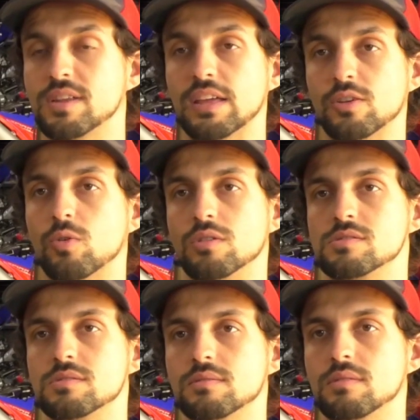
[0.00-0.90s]
Take the
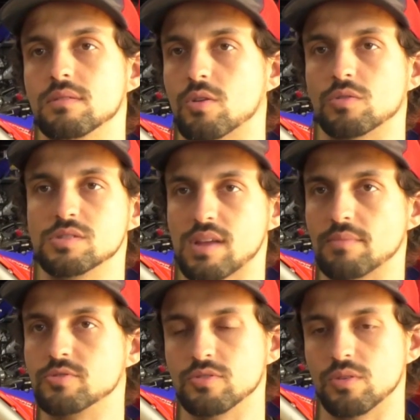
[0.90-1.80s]
course the course is
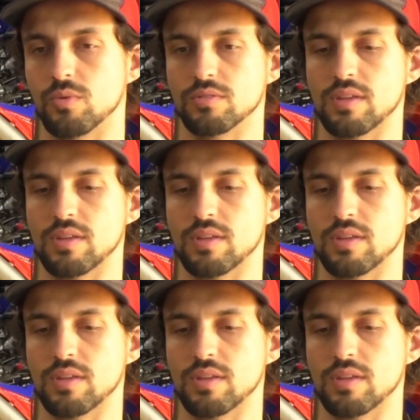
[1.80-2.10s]
absolutely worth